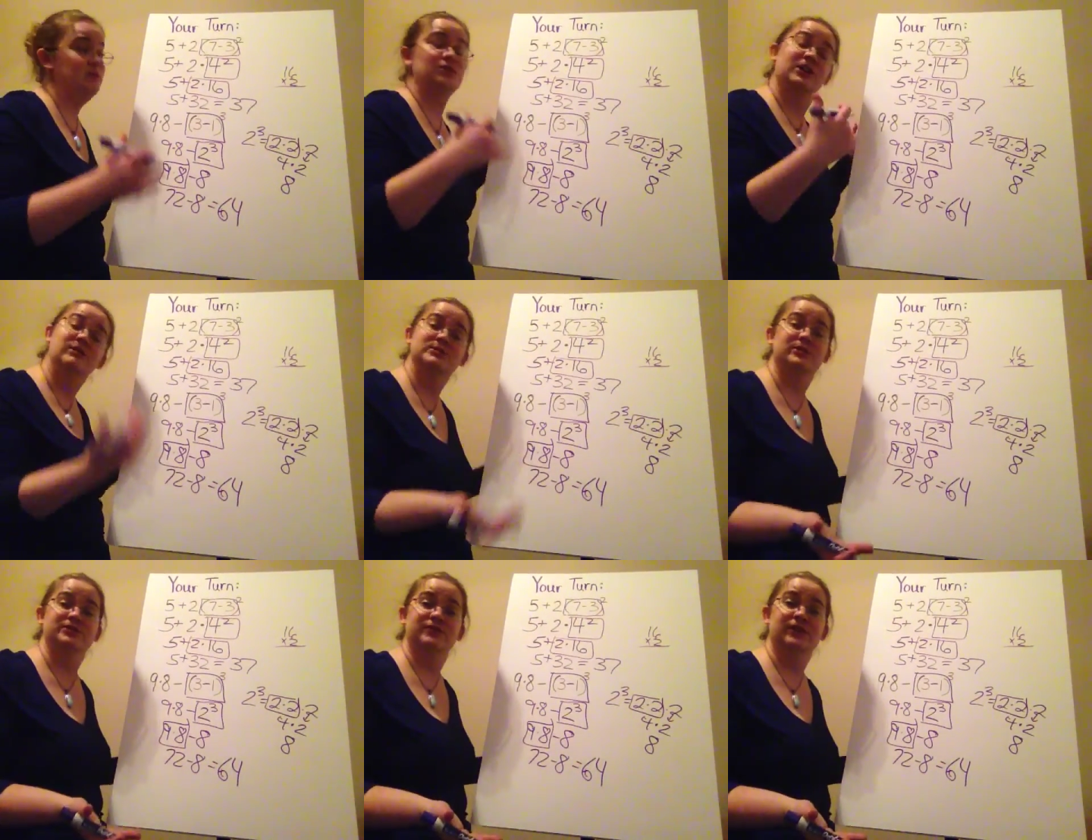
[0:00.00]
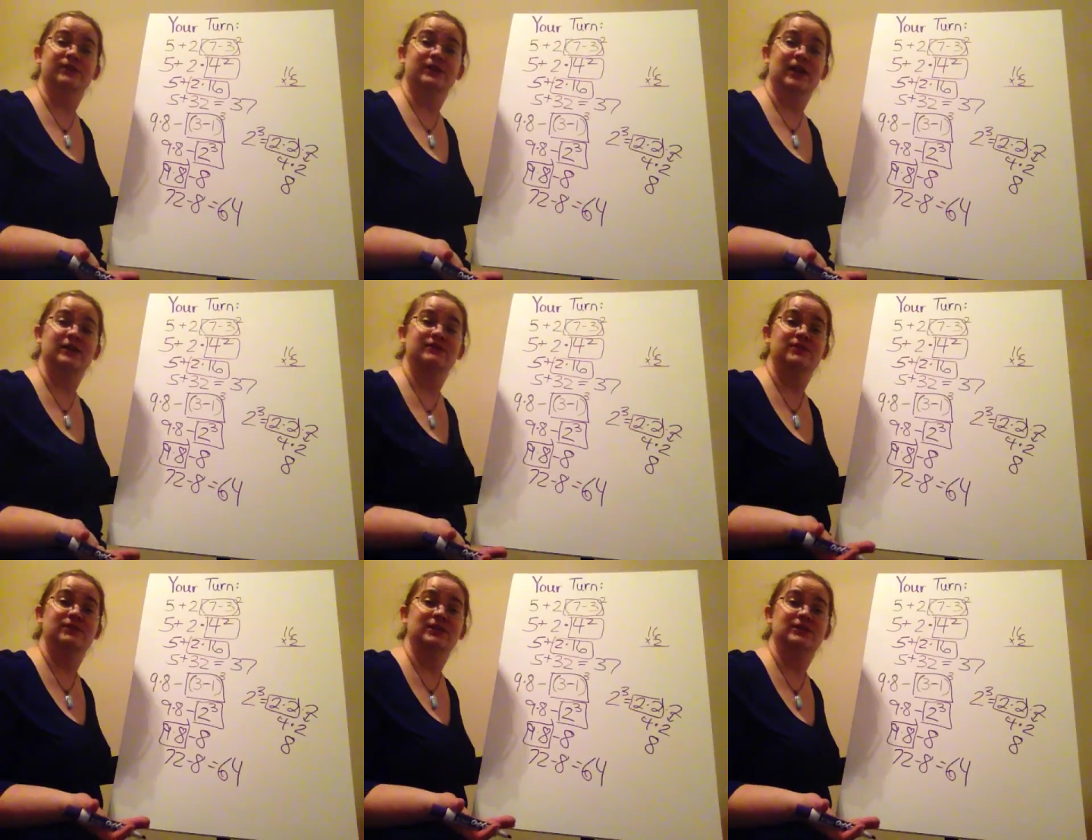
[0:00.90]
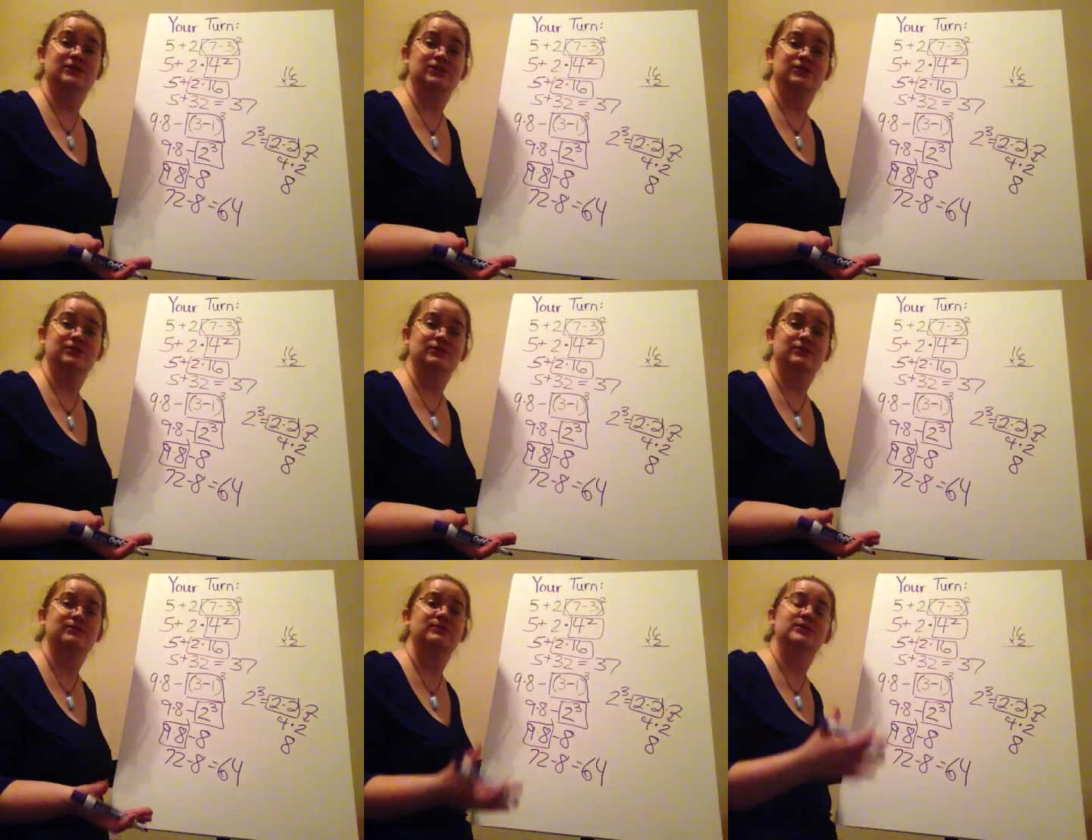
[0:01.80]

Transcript: you can always watch the video again if you need to